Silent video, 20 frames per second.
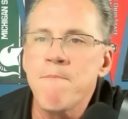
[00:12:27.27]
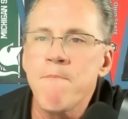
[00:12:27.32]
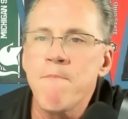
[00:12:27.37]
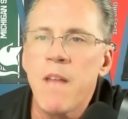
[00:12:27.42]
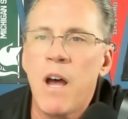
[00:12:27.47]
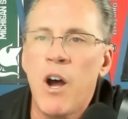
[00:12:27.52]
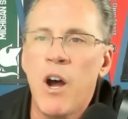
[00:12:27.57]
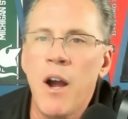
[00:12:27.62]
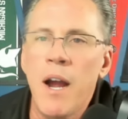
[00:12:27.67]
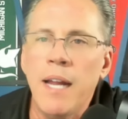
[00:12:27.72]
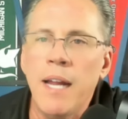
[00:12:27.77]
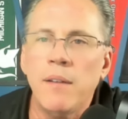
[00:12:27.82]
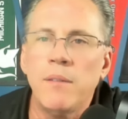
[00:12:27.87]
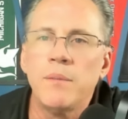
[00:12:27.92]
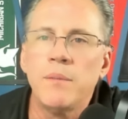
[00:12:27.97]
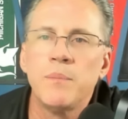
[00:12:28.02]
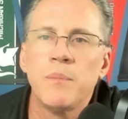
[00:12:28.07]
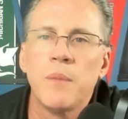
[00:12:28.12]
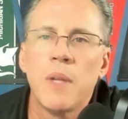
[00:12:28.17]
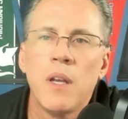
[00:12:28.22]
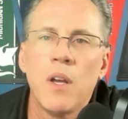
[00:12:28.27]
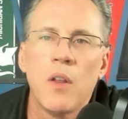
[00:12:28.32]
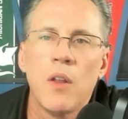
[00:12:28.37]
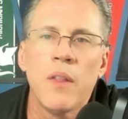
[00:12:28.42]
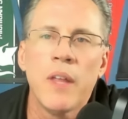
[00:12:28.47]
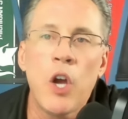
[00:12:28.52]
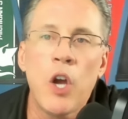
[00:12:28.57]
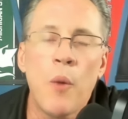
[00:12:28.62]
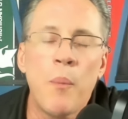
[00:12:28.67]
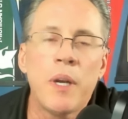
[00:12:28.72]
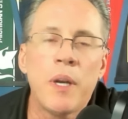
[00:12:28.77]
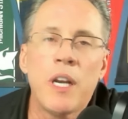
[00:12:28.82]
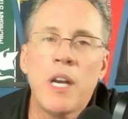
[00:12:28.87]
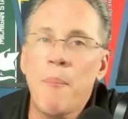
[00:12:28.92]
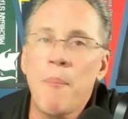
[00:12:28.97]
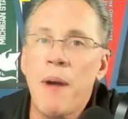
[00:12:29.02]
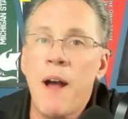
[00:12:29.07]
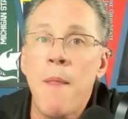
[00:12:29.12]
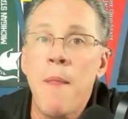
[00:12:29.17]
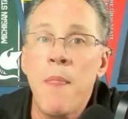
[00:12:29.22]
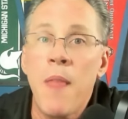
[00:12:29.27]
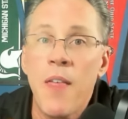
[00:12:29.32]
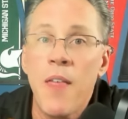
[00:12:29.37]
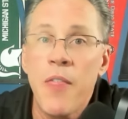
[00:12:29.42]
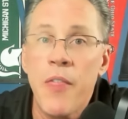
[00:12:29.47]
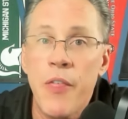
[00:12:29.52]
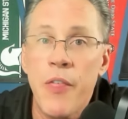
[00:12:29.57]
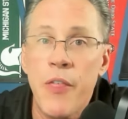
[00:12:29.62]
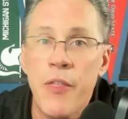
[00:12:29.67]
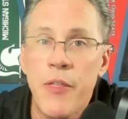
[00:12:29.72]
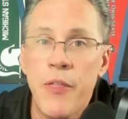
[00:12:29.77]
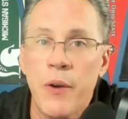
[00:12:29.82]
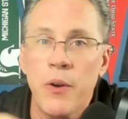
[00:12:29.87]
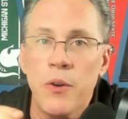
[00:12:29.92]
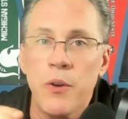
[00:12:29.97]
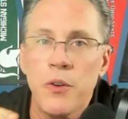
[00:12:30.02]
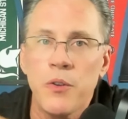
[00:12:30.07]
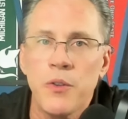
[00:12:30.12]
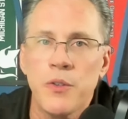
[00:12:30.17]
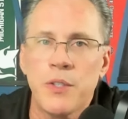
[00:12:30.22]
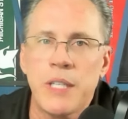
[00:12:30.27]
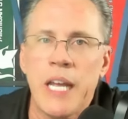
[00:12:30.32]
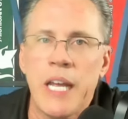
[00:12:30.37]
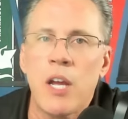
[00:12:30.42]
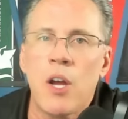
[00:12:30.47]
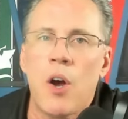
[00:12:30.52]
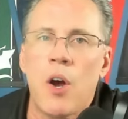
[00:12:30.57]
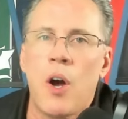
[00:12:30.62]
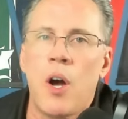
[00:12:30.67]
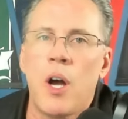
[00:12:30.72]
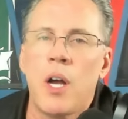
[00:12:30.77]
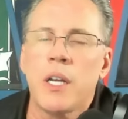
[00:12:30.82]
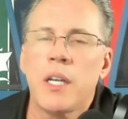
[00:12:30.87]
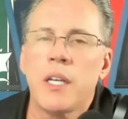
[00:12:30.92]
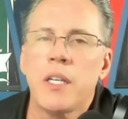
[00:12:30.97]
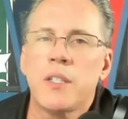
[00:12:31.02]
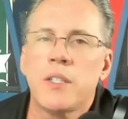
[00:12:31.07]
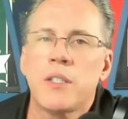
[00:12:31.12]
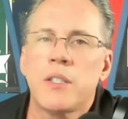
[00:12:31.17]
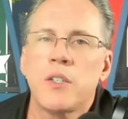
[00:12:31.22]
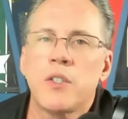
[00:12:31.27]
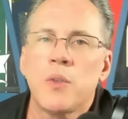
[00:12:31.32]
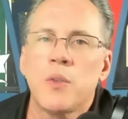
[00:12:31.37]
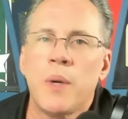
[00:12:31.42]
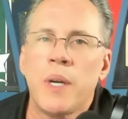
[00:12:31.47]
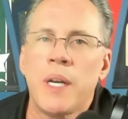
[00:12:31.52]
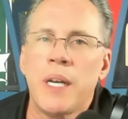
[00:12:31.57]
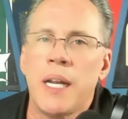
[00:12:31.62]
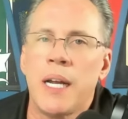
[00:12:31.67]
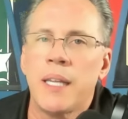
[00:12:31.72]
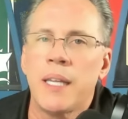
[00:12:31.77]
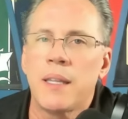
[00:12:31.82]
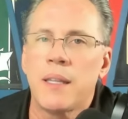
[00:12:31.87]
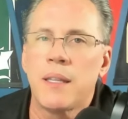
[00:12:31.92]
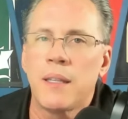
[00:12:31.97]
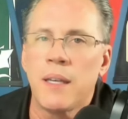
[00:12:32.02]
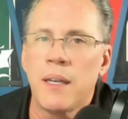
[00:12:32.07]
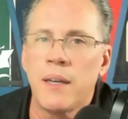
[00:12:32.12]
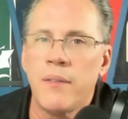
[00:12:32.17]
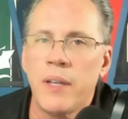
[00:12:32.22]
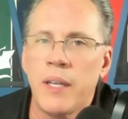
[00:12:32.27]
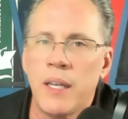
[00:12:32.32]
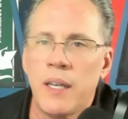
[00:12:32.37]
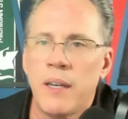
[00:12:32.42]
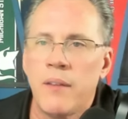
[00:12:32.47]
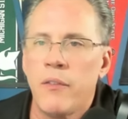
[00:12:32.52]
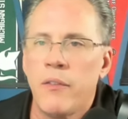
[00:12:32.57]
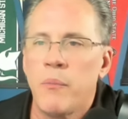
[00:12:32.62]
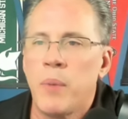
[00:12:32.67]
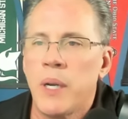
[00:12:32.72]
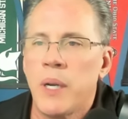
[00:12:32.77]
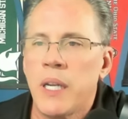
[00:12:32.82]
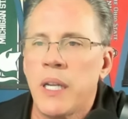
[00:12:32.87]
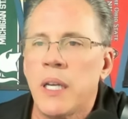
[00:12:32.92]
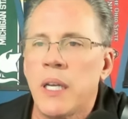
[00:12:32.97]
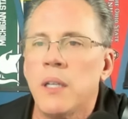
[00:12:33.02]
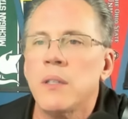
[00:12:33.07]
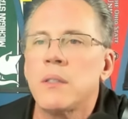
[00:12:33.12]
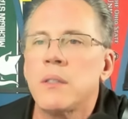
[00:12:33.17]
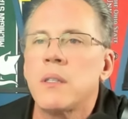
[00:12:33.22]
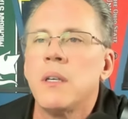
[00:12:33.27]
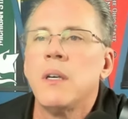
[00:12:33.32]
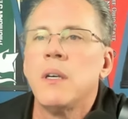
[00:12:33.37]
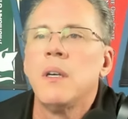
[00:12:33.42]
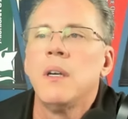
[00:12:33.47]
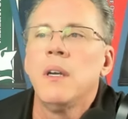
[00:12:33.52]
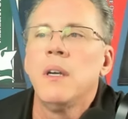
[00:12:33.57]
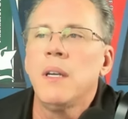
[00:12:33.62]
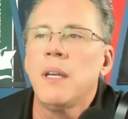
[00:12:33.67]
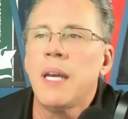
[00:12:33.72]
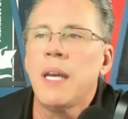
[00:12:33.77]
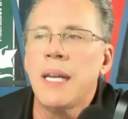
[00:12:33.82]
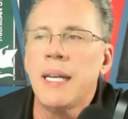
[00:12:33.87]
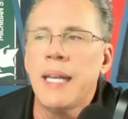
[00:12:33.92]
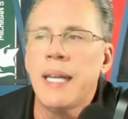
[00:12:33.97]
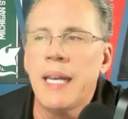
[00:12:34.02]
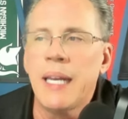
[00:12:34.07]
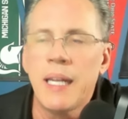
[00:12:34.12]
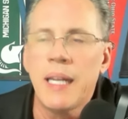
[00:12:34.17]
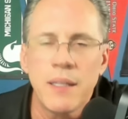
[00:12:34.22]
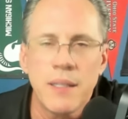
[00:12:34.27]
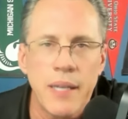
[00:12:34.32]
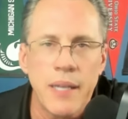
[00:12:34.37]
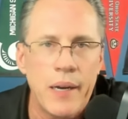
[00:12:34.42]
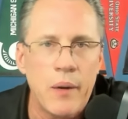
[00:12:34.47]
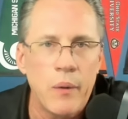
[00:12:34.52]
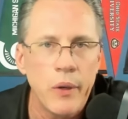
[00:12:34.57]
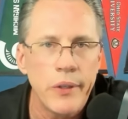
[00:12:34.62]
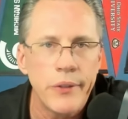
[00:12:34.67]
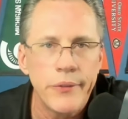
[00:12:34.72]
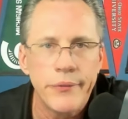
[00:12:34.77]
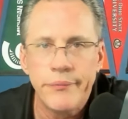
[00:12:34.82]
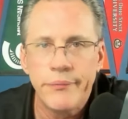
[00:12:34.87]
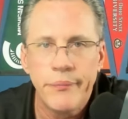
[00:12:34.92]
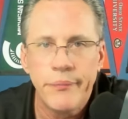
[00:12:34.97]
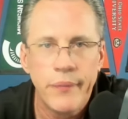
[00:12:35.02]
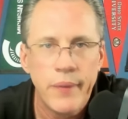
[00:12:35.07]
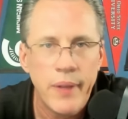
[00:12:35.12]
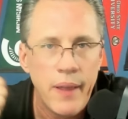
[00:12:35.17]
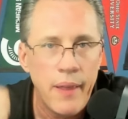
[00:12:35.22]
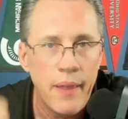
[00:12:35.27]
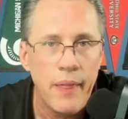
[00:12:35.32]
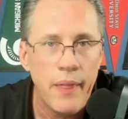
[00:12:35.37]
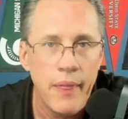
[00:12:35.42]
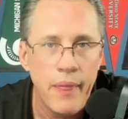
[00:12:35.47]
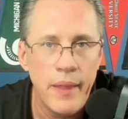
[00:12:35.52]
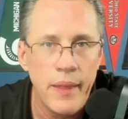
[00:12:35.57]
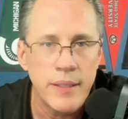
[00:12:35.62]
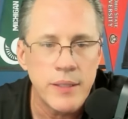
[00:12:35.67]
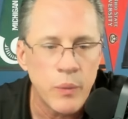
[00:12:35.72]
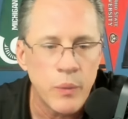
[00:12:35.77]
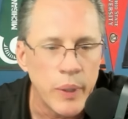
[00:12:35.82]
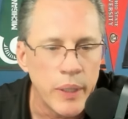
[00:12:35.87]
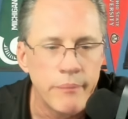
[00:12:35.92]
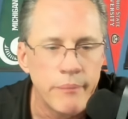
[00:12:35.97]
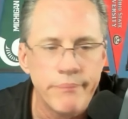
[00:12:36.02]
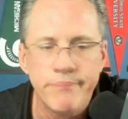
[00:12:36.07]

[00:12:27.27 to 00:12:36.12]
All right. They open it up on Thursday, August 29th, kind of ahead everybody else. Got a date against Howard. That's a win.